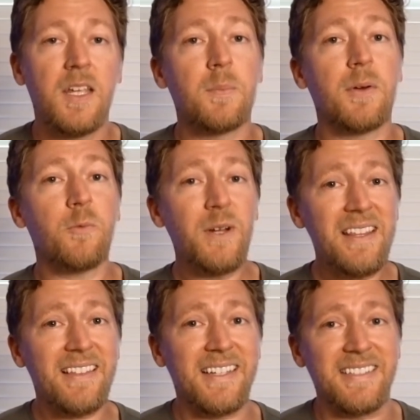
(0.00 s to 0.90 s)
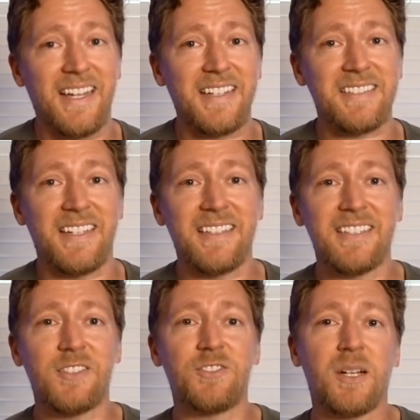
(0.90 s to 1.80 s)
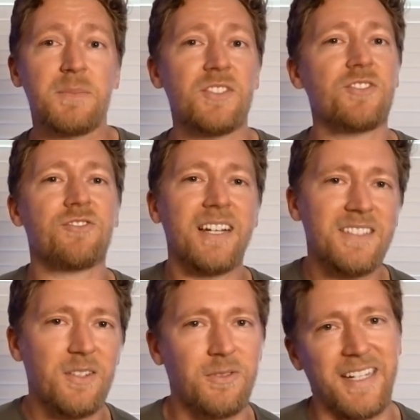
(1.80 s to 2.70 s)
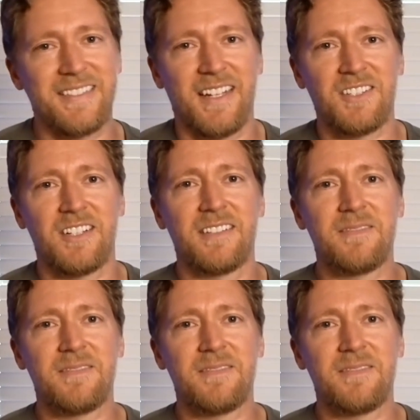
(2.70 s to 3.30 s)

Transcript: But with indexing, you jump straight to the right section.